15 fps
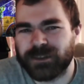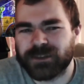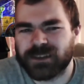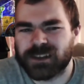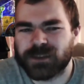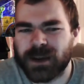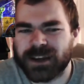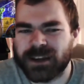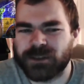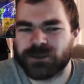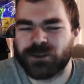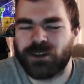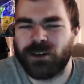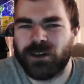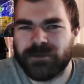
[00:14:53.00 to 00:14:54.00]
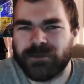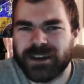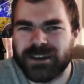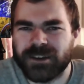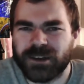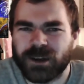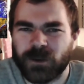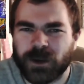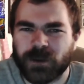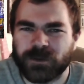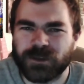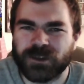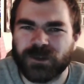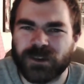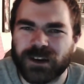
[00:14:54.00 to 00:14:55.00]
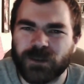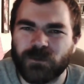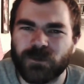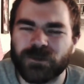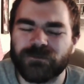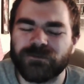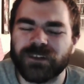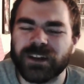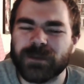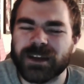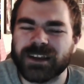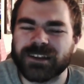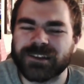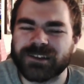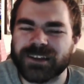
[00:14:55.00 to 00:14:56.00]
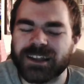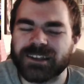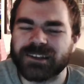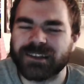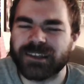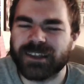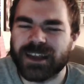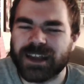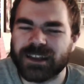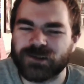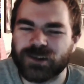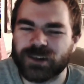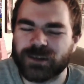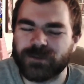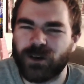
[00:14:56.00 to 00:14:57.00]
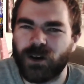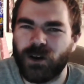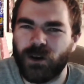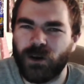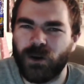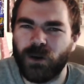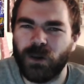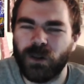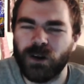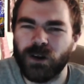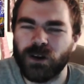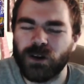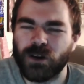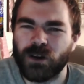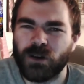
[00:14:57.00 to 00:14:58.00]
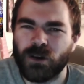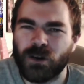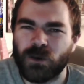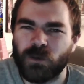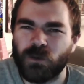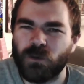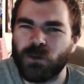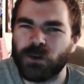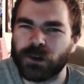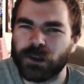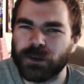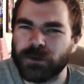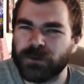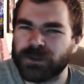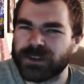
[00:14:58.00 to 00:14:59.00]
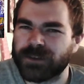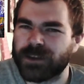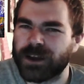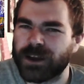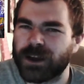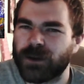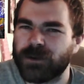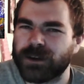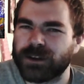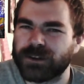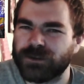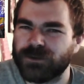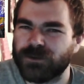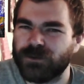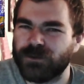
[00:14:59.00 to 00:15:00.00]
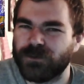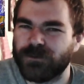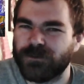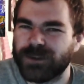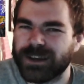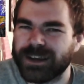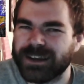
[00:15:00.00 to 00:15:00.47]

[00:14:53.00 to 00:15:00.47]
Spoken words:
there's a SmackDown tour of India coming up soon, and it wouldn't really make sense that Jinder Mahal would lose if they're going to